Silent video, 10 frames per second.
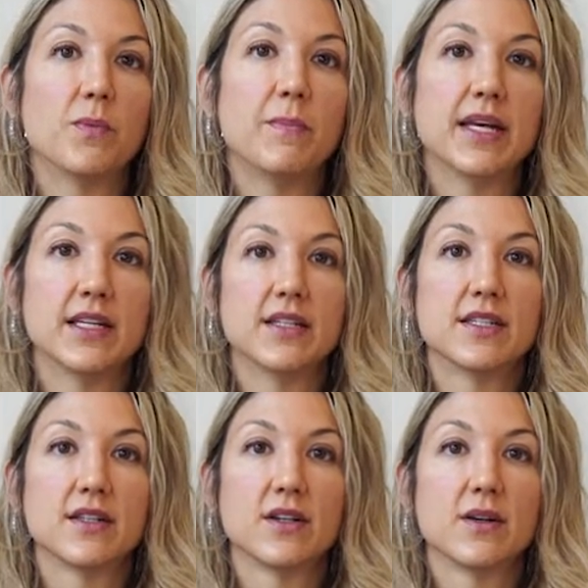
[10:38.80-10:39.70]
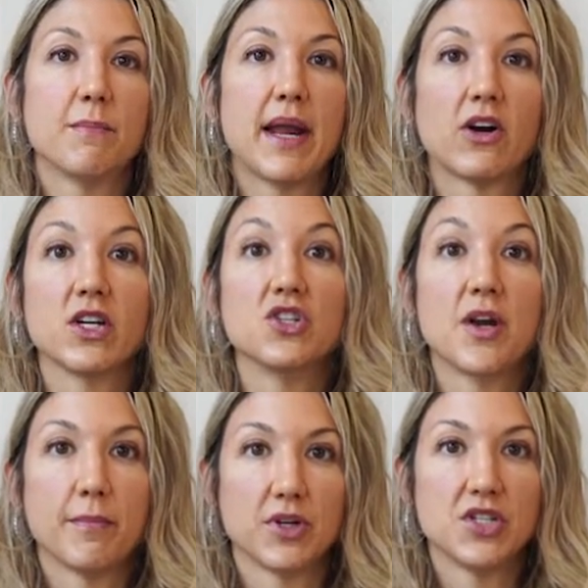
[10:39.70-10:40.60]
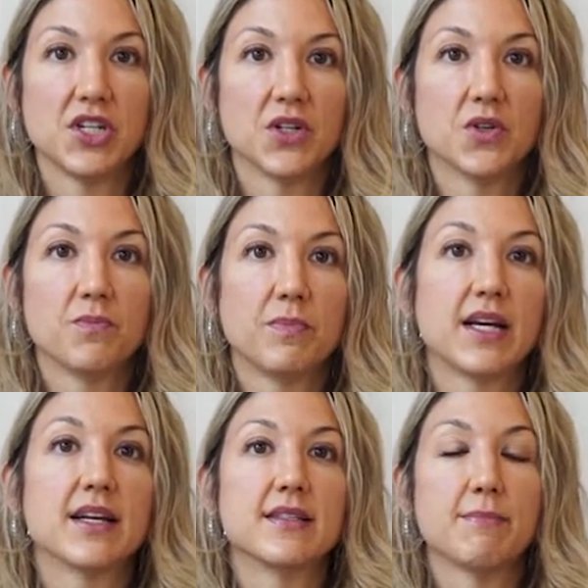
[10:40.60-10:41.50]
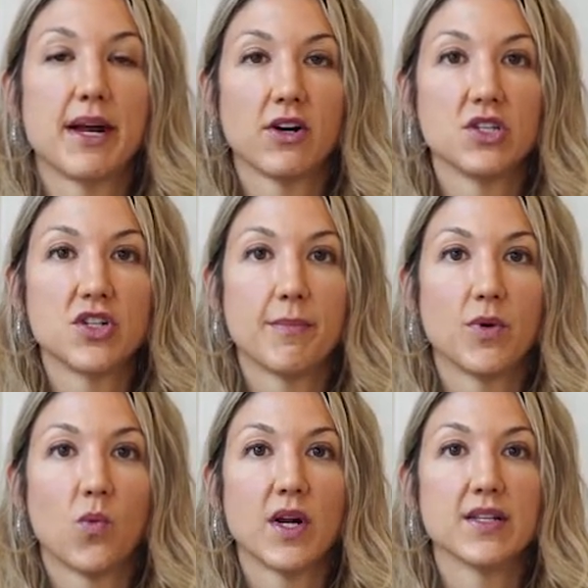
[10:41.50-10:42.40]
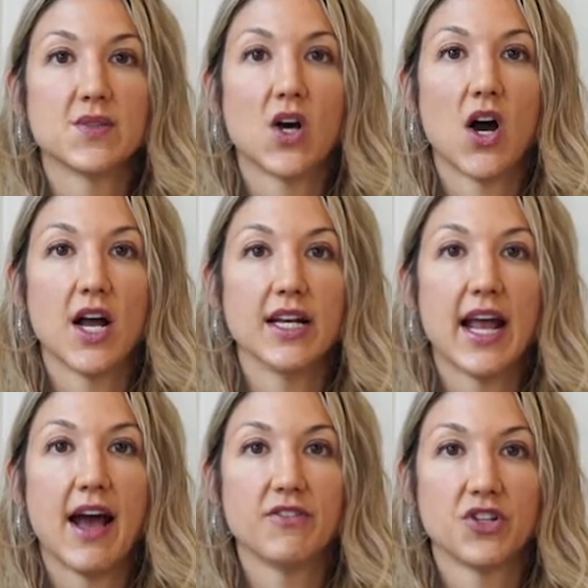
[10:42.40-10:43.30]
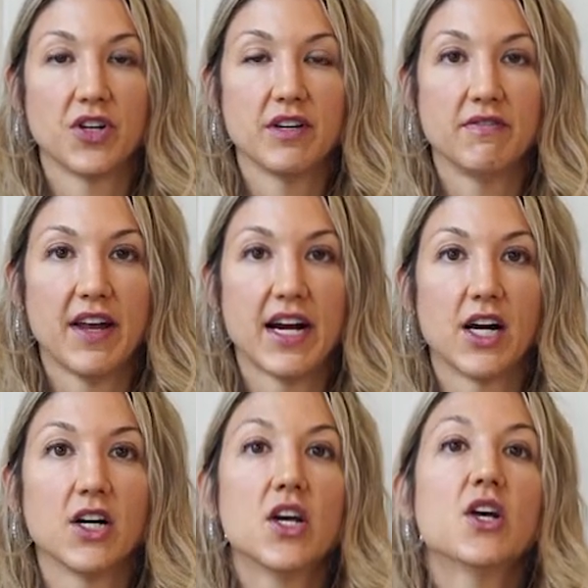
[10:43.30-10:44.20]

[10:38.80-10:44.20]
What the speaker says: build marriage number 2, because marriage number 1 is gone after an affair.